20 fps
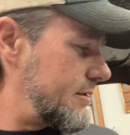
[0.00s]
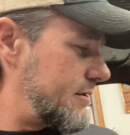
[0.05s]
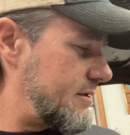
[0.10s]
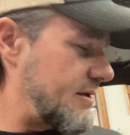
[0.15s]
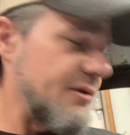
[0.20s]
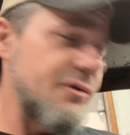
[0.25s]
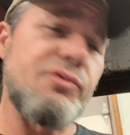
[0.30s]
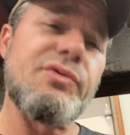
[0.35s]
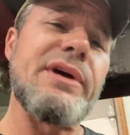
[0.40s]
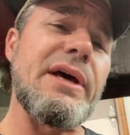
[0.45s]
the
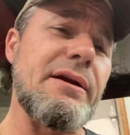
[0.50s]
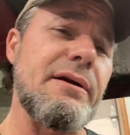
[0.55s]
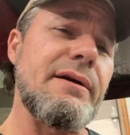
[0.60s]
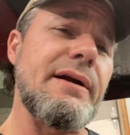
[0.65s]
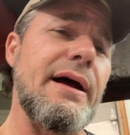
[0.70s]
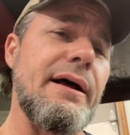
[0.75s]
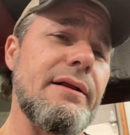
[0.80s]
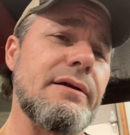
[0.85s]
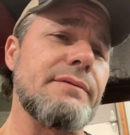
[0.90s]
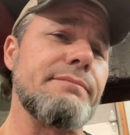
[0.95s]

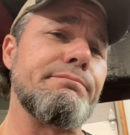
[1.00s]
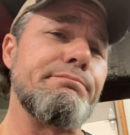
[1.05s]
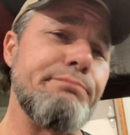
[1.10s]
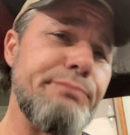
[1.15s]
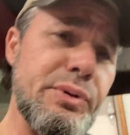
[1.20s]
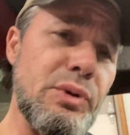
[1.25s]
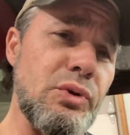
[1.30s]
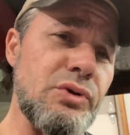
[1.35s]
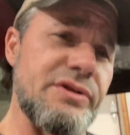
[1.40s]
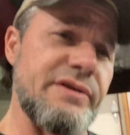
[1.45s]
$300
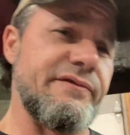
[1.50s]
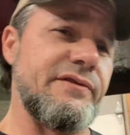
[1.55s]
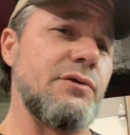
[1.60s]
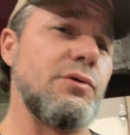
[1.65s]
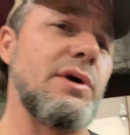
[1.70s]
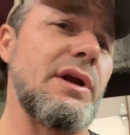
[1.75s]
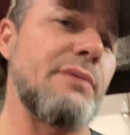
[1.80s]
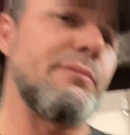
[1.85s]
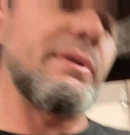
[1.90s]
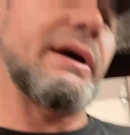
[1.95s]
boot if you
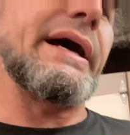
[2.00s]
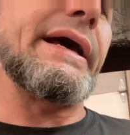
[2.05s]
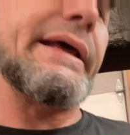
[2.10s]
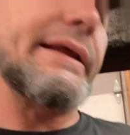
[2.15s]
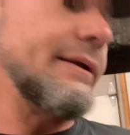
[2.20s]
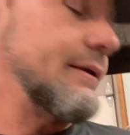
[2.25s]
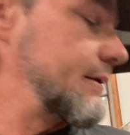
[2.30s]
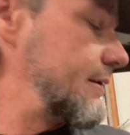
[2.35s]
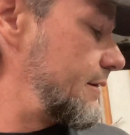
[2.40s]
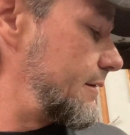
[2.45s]
want to buy it.